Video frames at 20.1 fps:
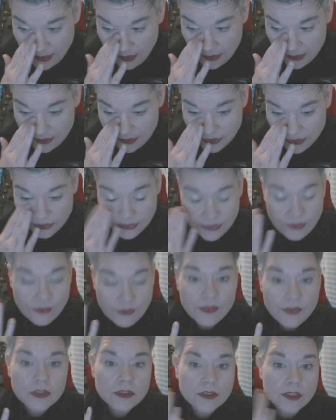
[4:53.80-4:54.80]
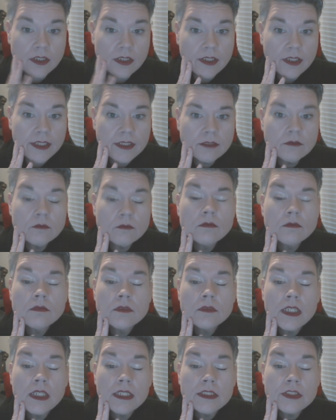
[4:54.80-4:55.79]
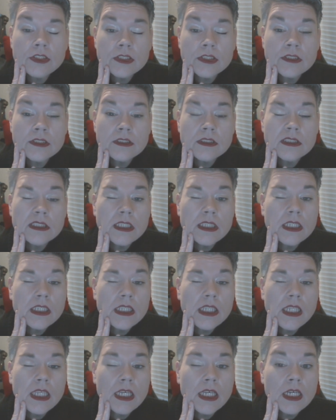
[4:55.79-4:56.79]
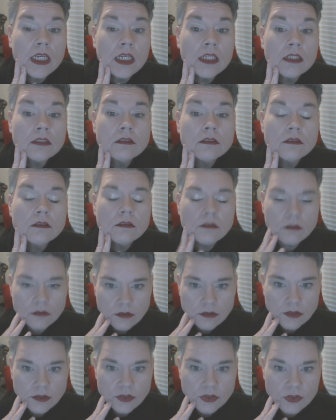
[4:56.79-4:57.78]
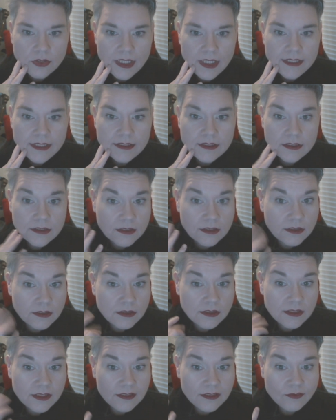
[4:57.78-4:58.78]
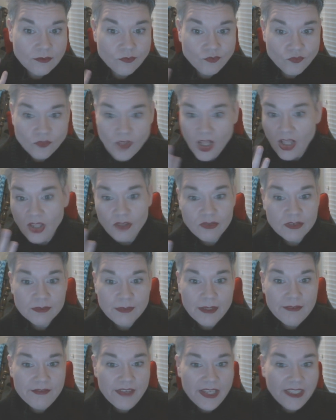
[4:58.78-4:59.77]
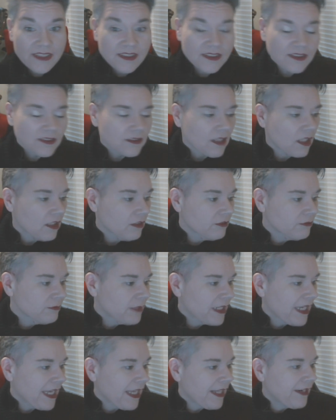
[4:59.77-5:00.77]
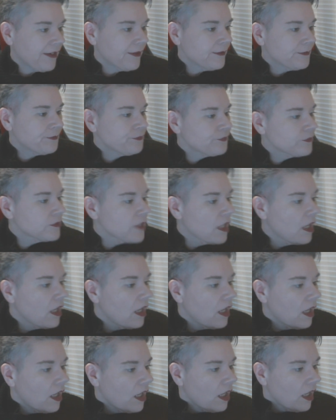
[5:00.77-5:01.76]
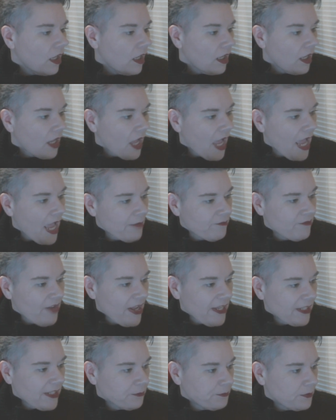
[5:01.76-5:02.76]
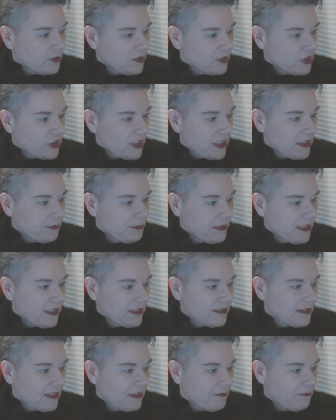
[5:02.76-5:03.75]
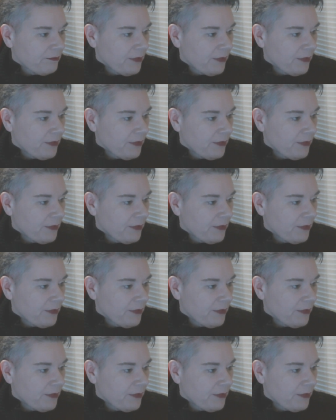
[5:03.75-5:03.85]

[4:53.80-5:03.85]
honest truth. Sorry. As you can see, the uh, psoriasis is still all over my face, all over my head. I'm valuable just because I'm